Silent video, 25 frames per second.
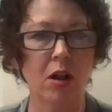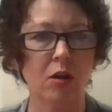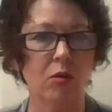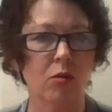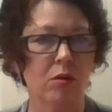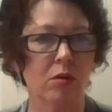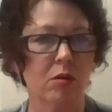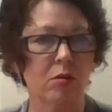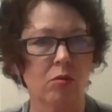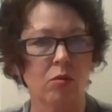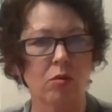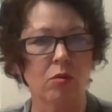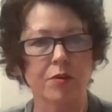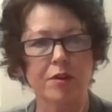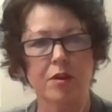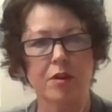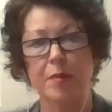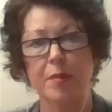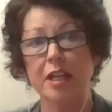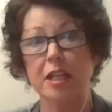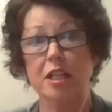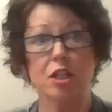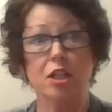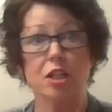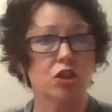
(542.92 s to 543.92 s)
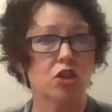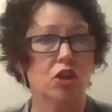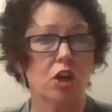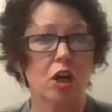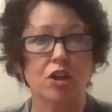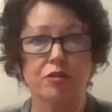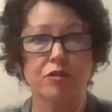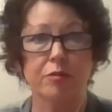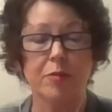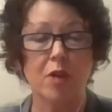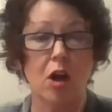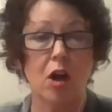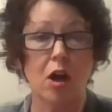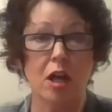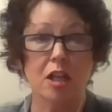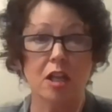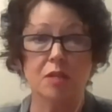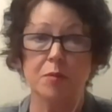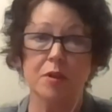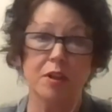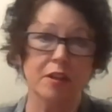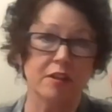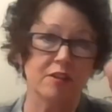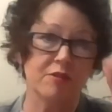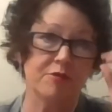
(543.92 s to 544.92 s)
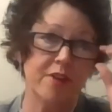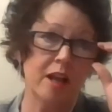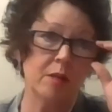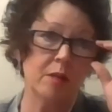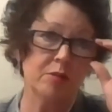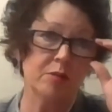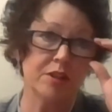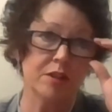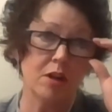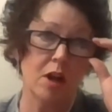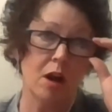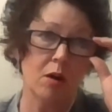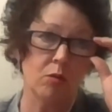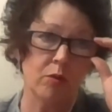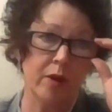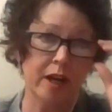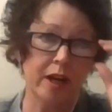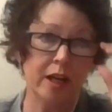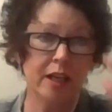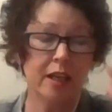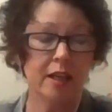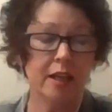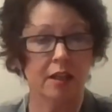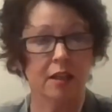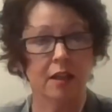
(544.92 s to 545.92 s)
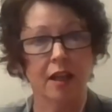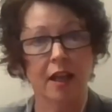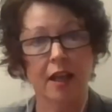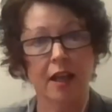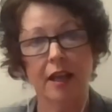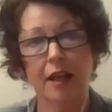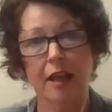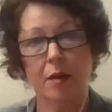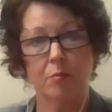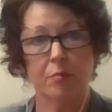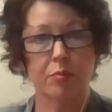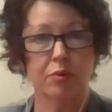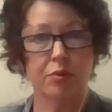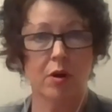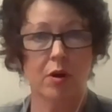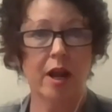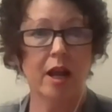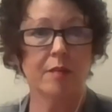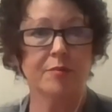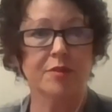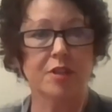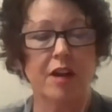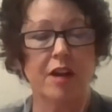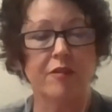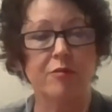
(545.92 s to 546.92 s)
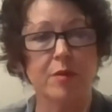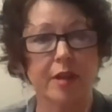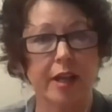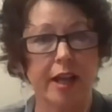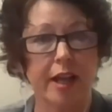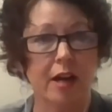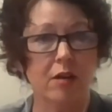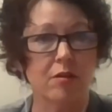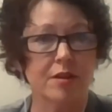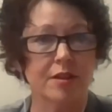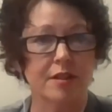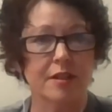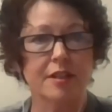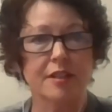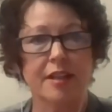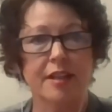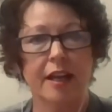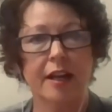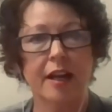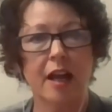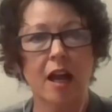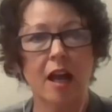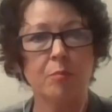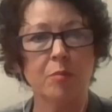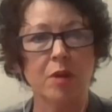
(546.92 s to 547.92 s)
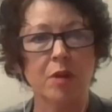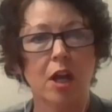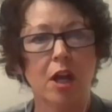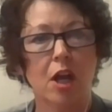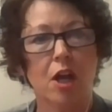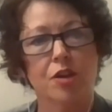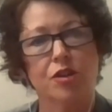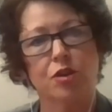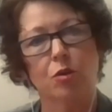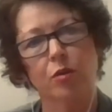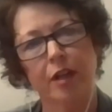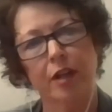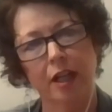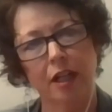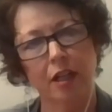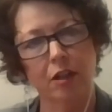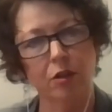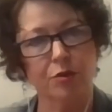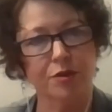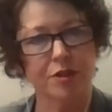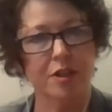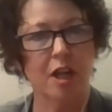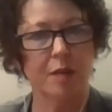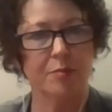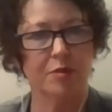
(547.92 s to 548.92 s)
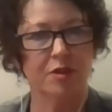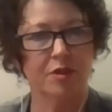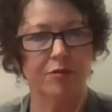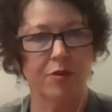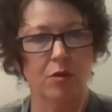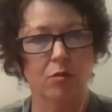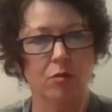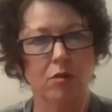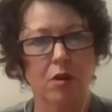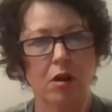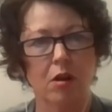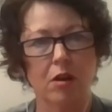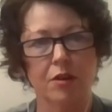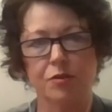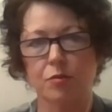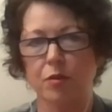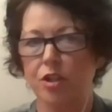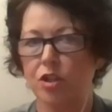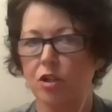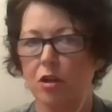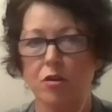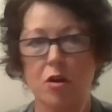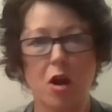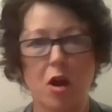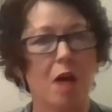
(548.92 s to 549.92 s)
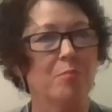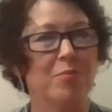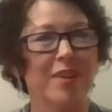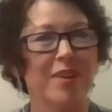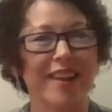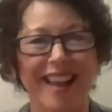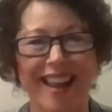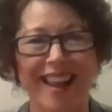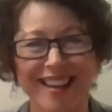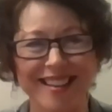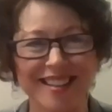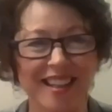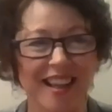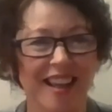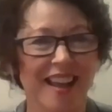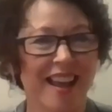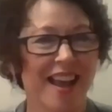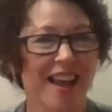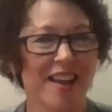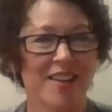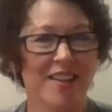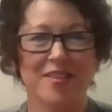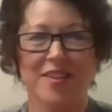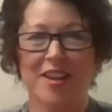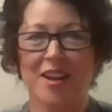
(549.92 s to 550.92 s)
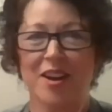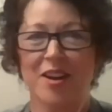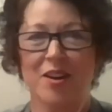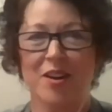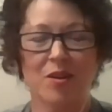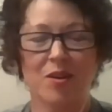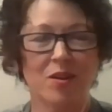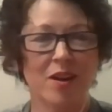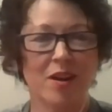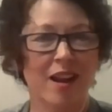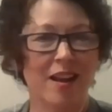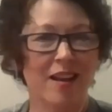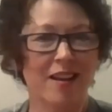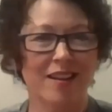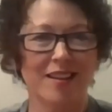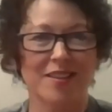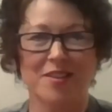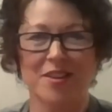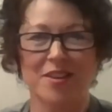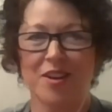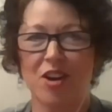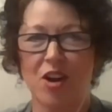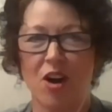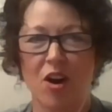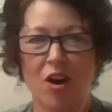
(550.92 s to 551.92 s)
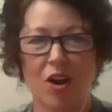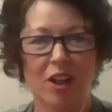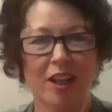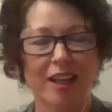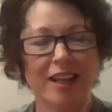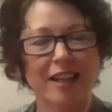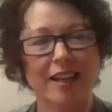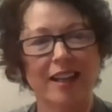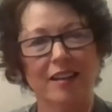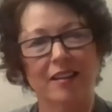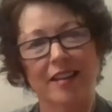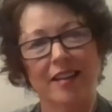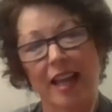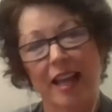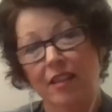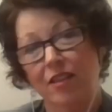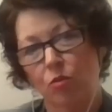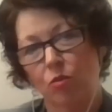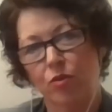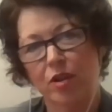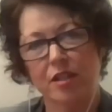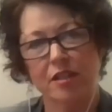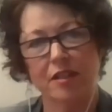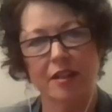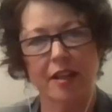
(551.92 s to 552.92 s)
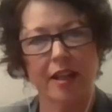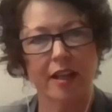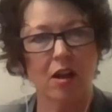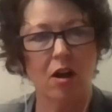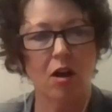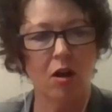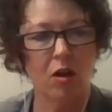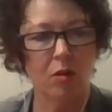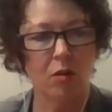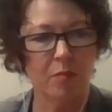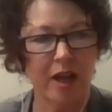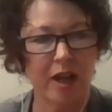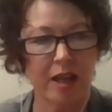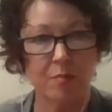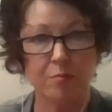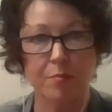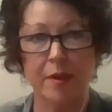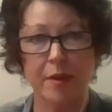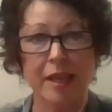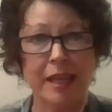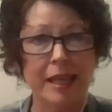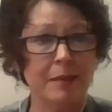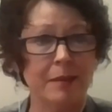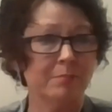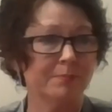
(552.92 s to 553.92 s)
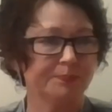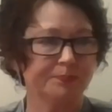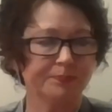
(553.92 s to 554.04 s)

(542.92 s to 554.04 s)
or they're being discharged from the hospital and the family's not ready and perhaps government care isn't set up. So we're getting those types of phone calls, which are not planned. They're calling, and the reason they call might be